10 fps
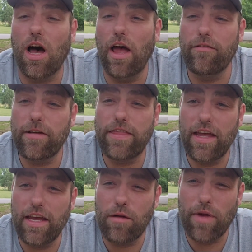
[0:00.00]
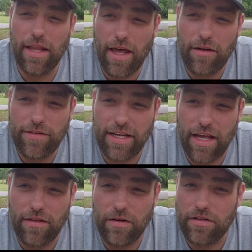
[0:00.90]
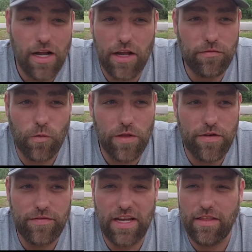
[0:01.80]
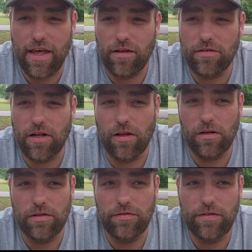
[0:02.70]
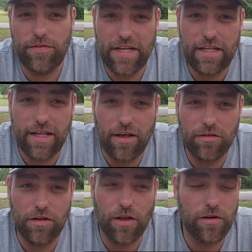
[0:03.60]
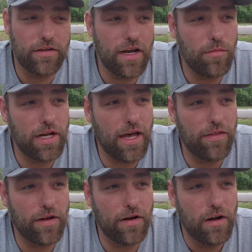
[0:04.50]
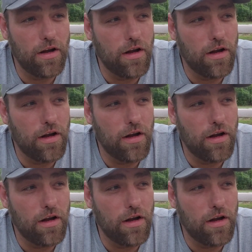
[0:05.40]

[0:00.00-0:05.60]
everything in my life together is not even worth $15,000. $15,000. And anybody out there,